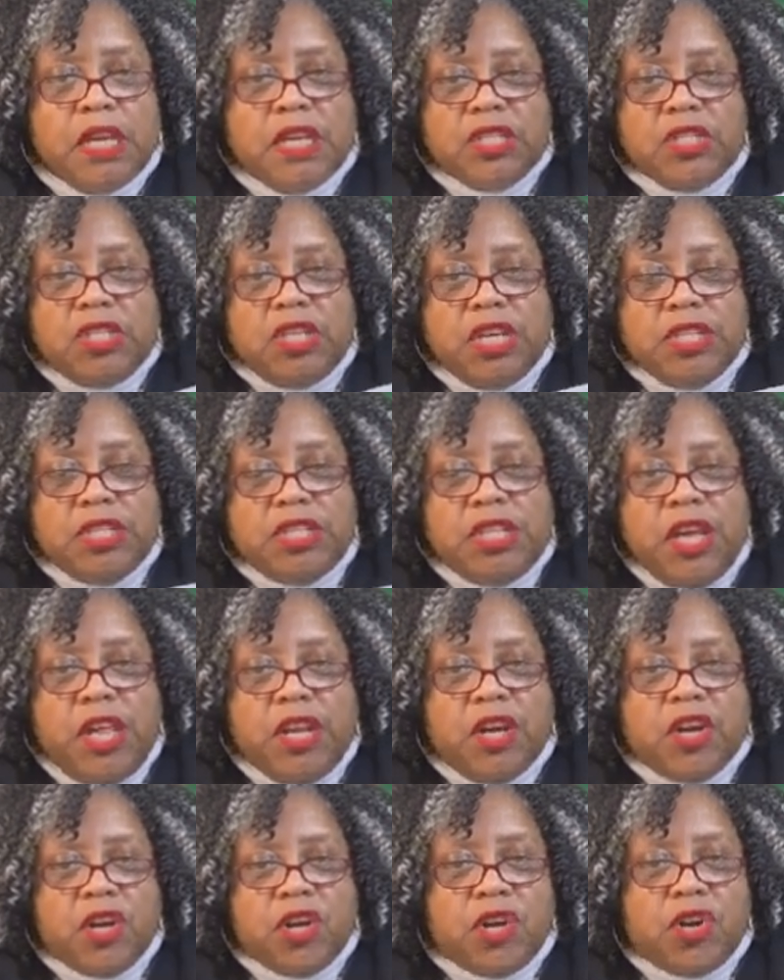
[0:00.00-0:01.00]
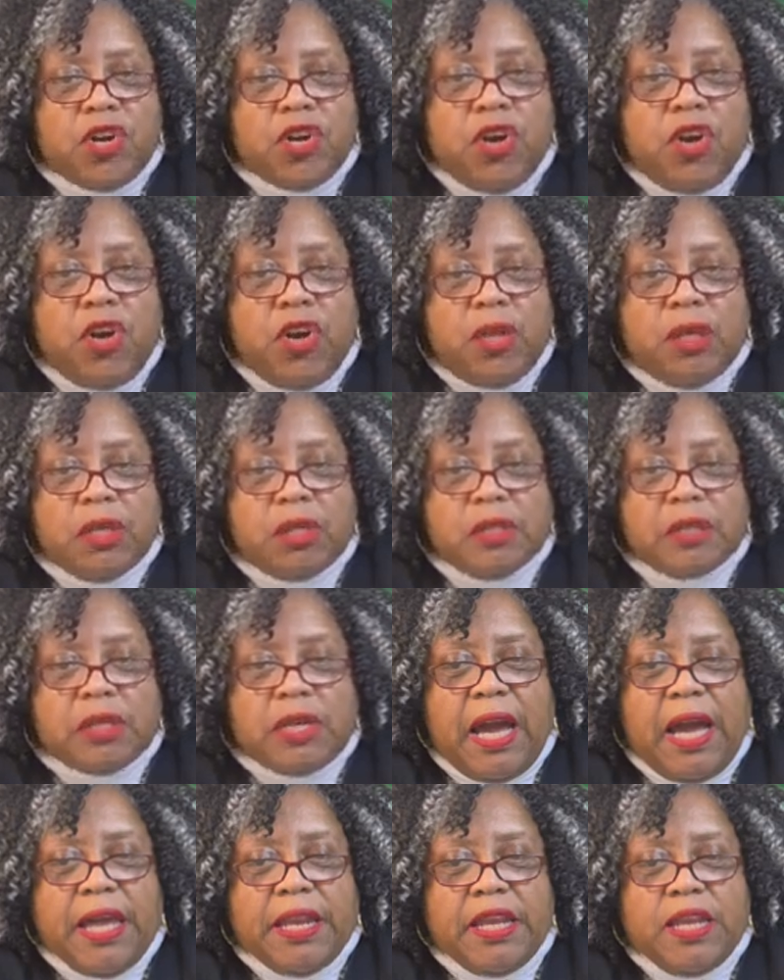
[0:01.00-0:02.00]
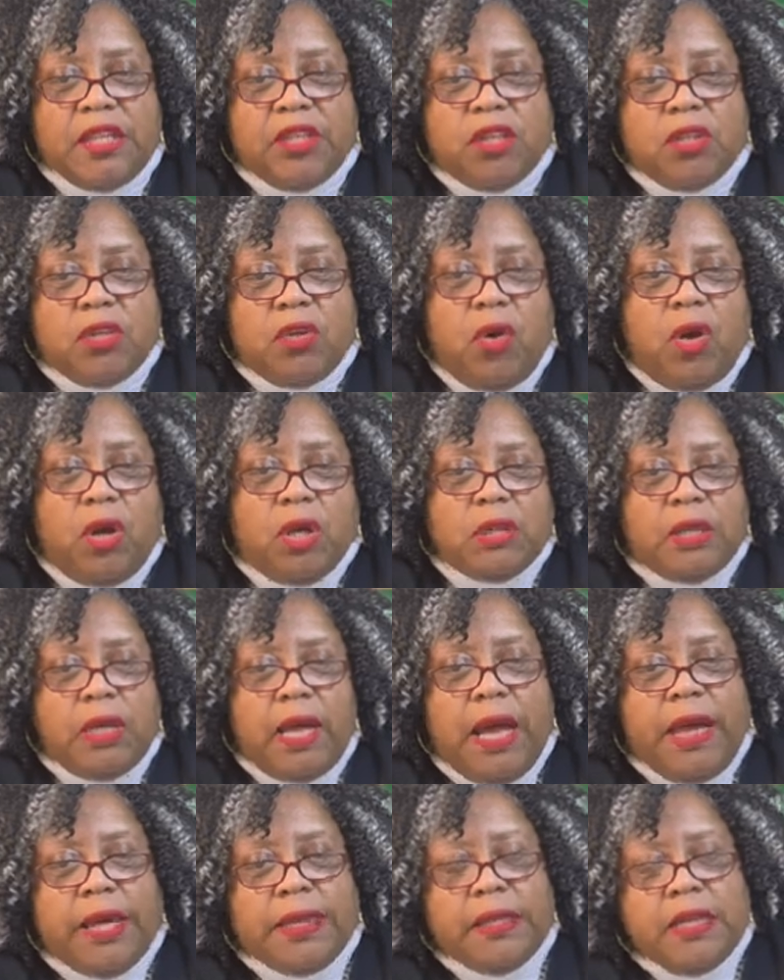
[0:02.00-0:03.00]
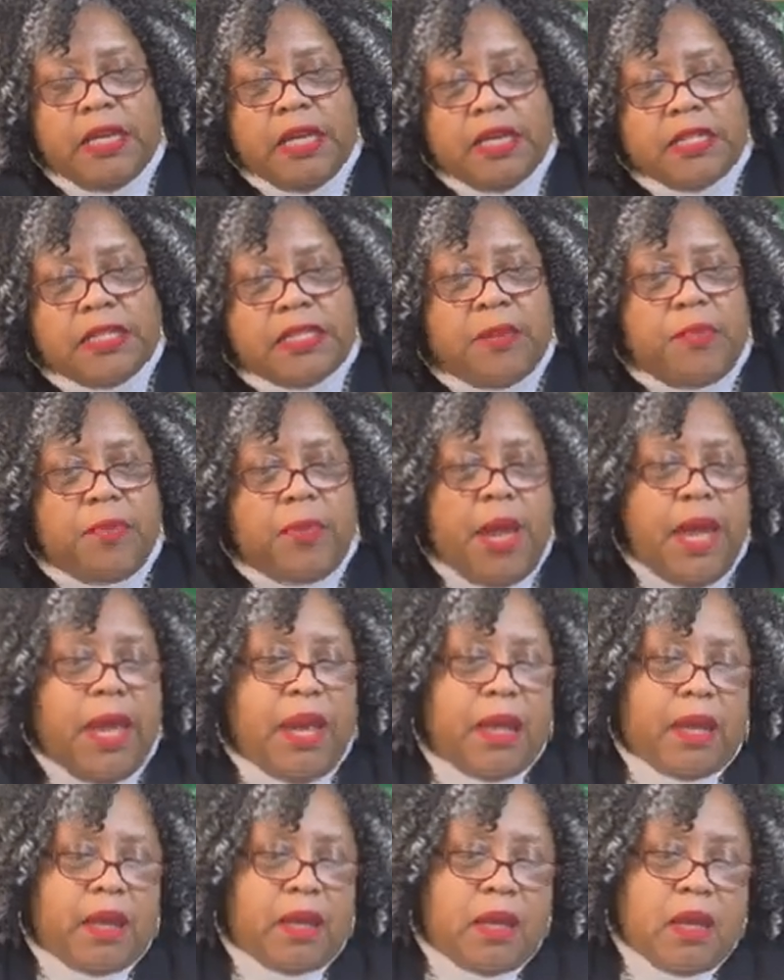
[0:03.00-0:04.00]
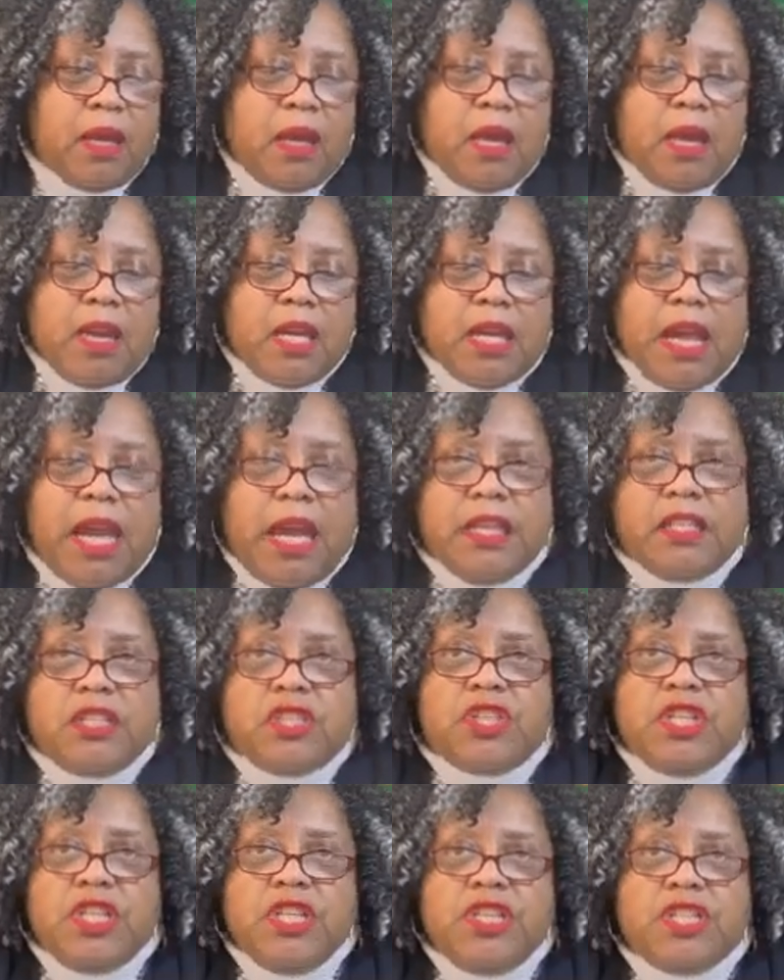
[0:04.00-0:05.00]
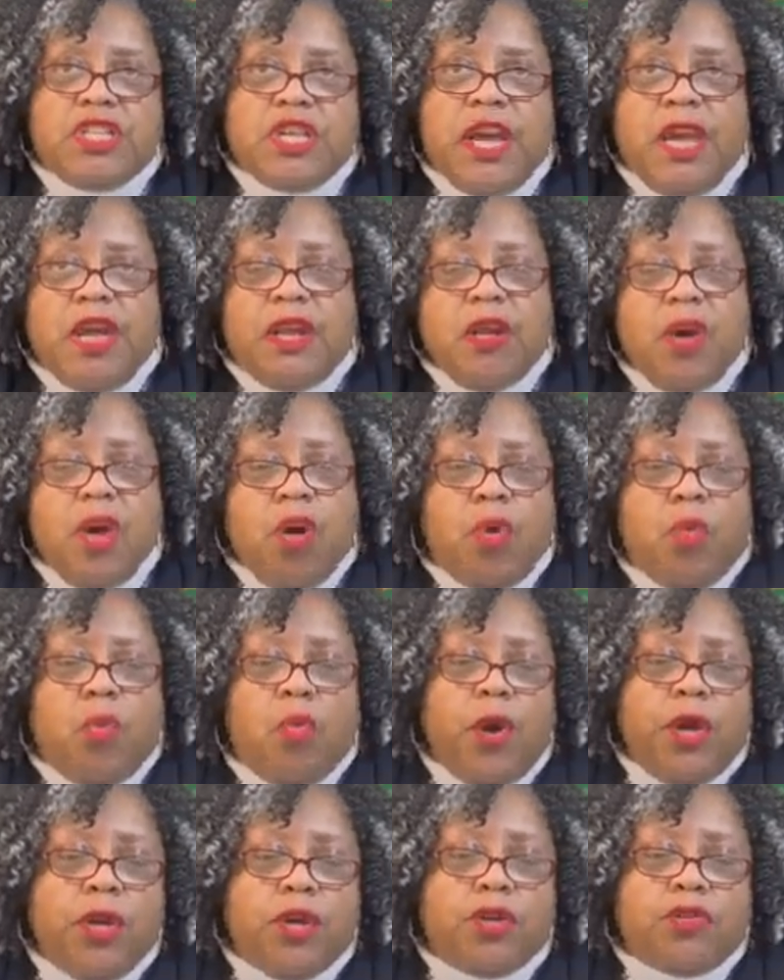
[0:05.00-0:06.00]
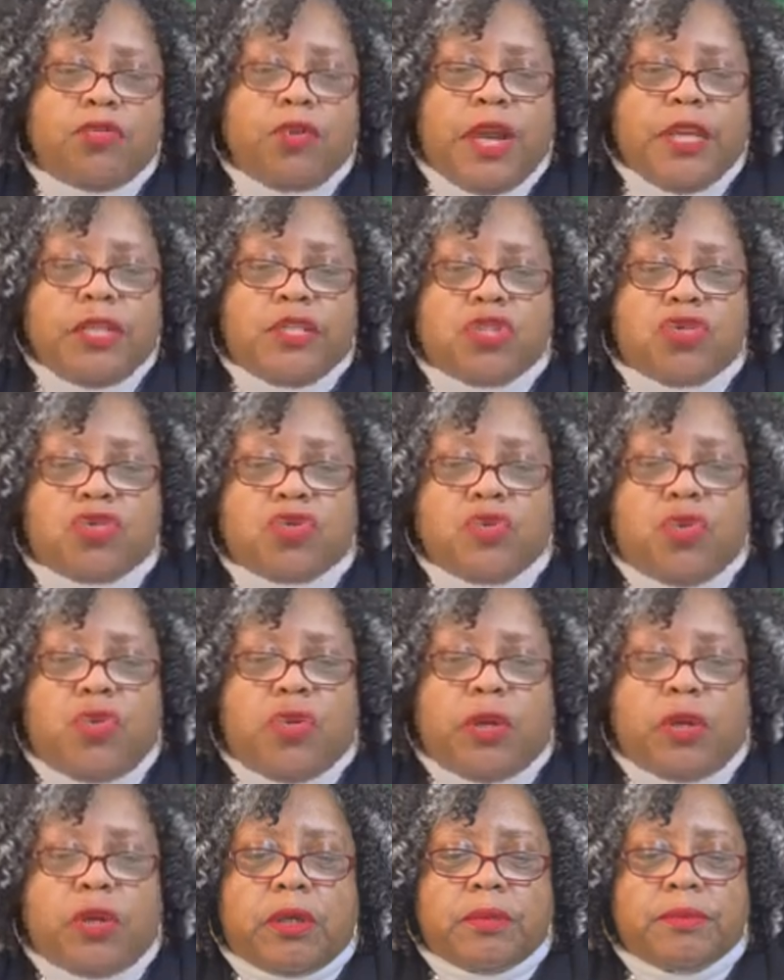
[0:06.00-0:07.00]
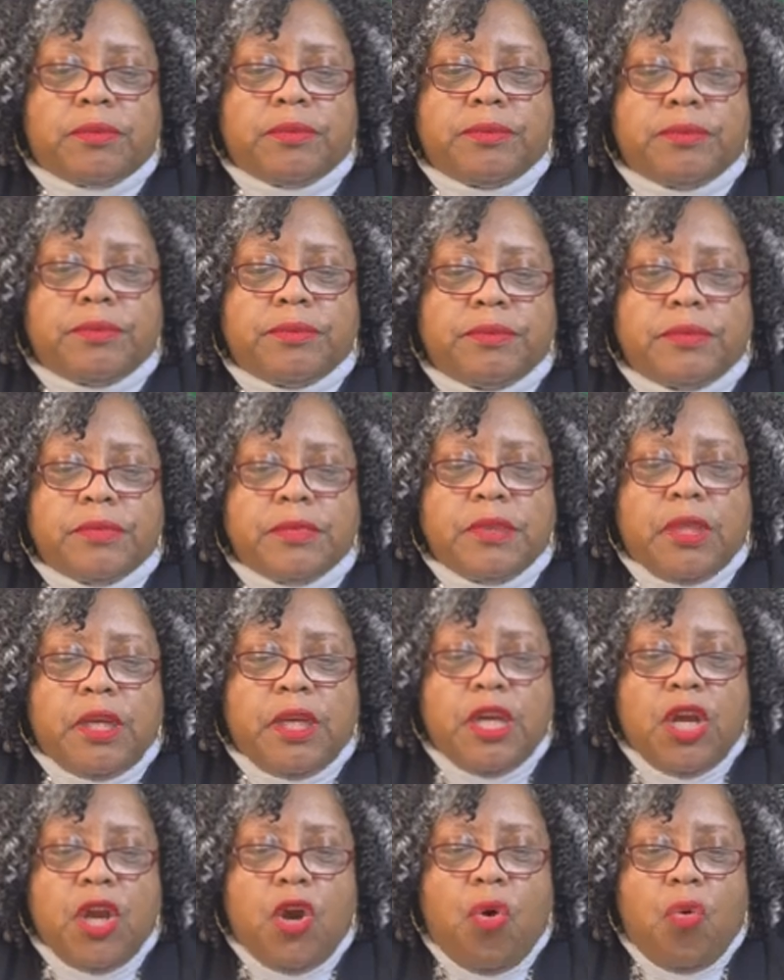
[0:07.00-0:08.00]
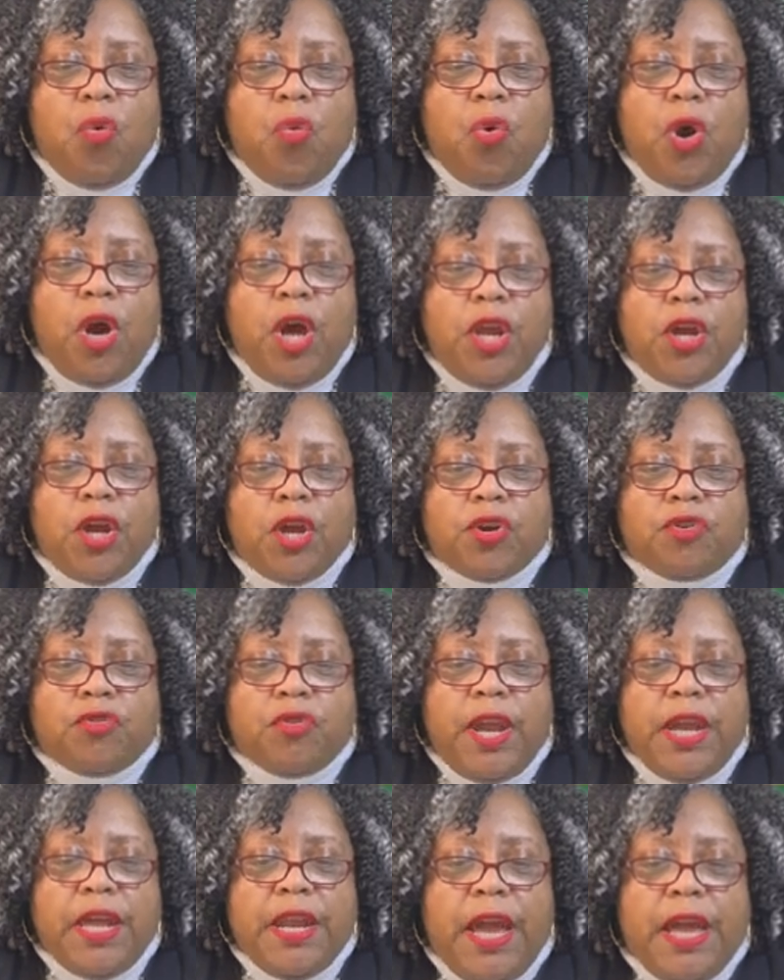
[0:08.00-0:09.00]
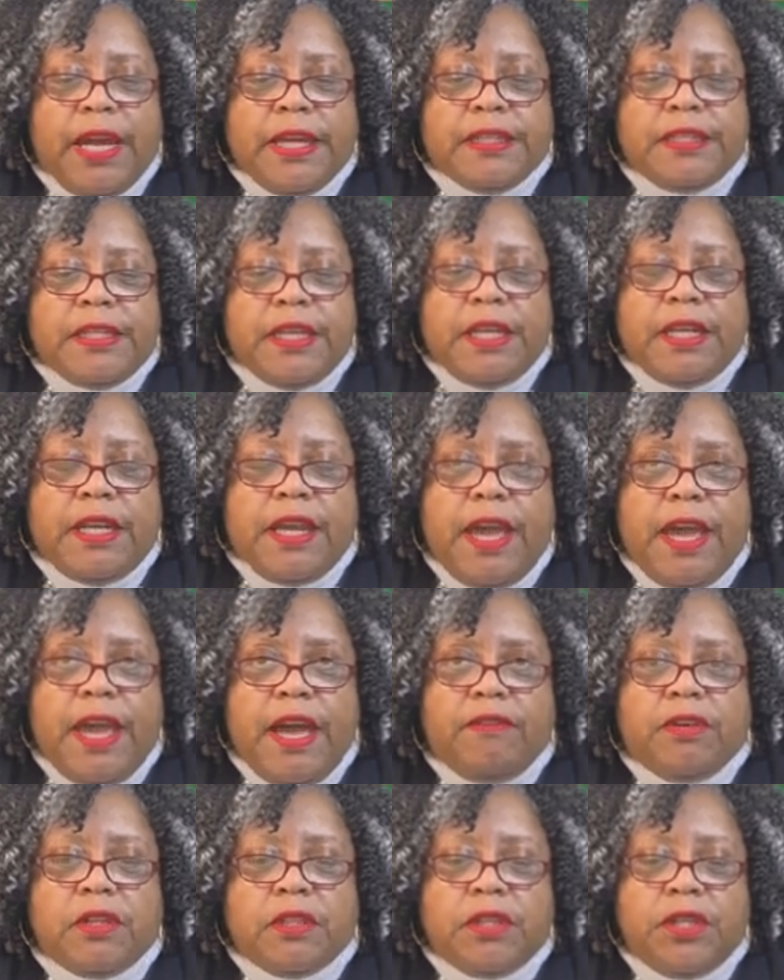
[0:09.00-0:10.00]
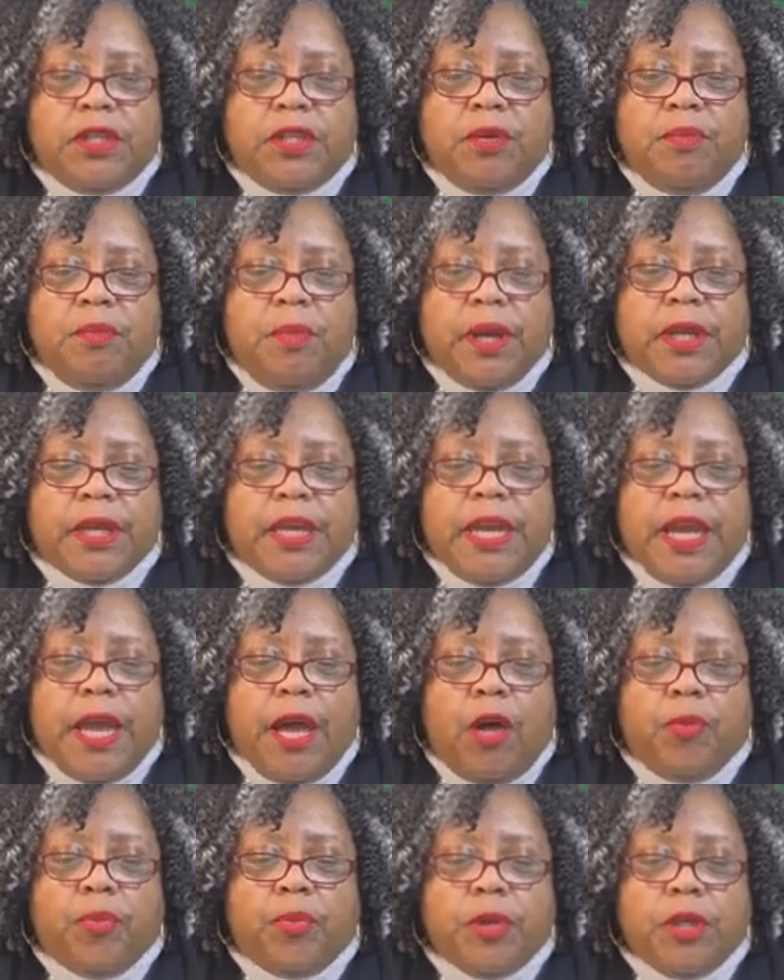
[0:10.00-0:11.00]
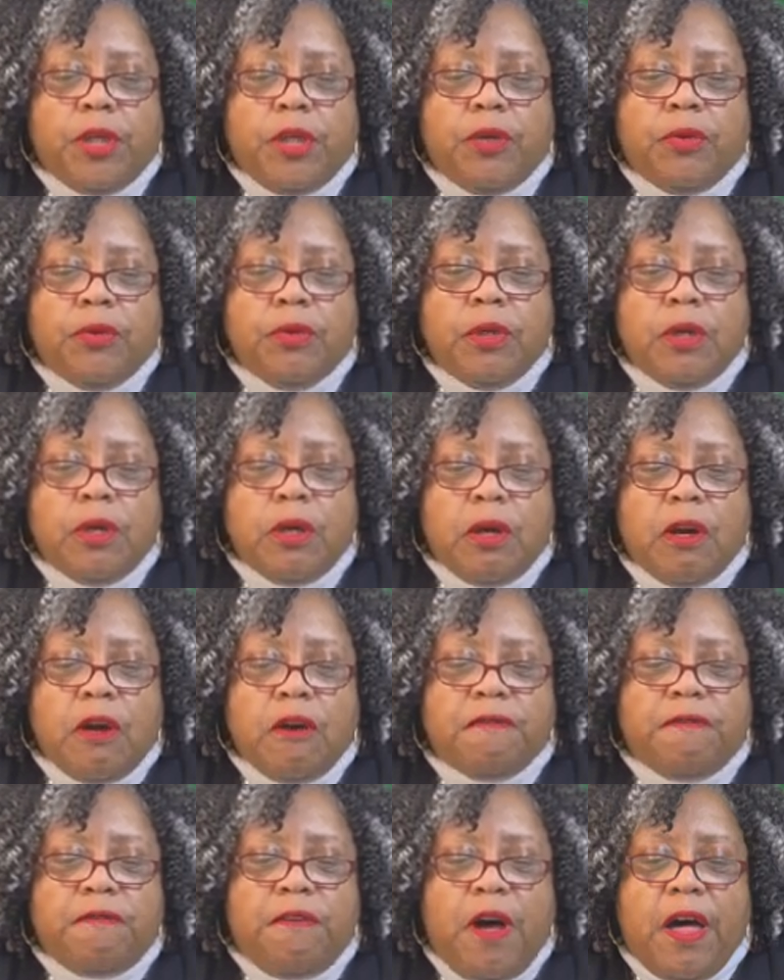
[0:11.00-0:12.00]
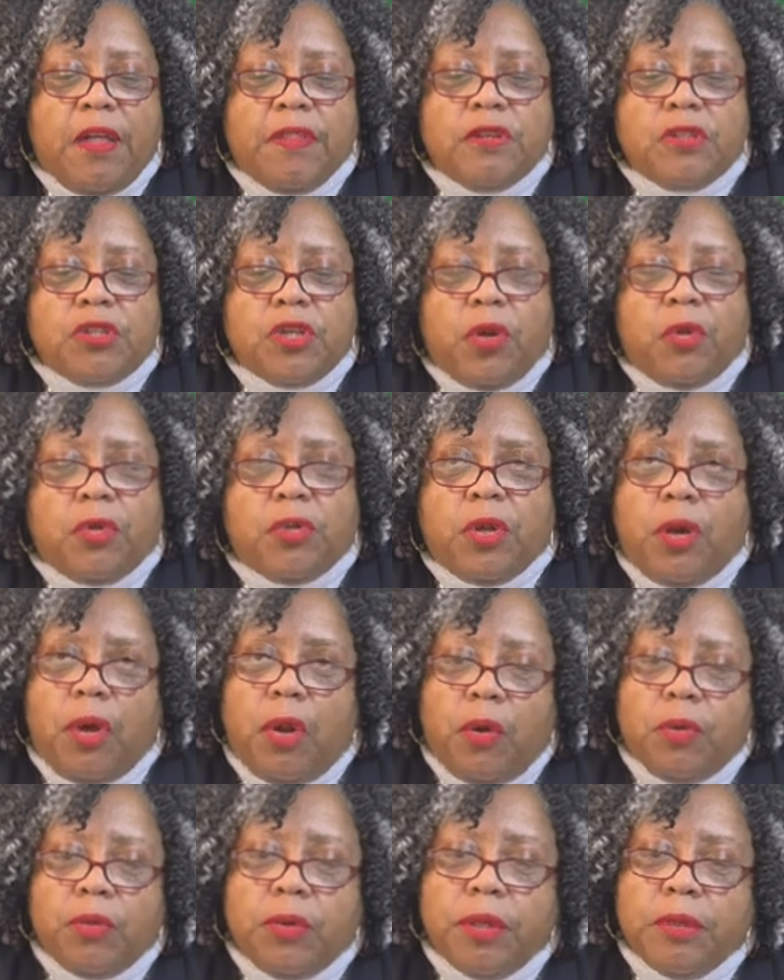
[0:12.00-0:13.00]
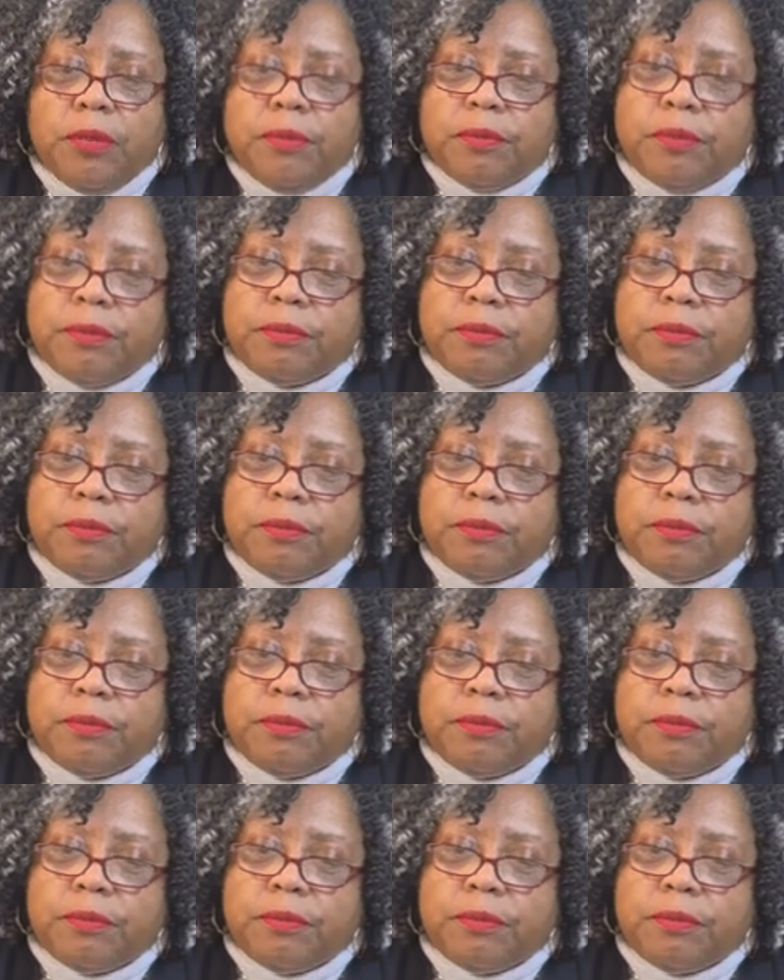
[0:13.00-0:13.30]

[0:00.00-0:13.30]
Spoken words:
Just then a girl got in the long line to pay, and she said, what a great store. What a great idea to have a little monkey helping you, her father told the owner.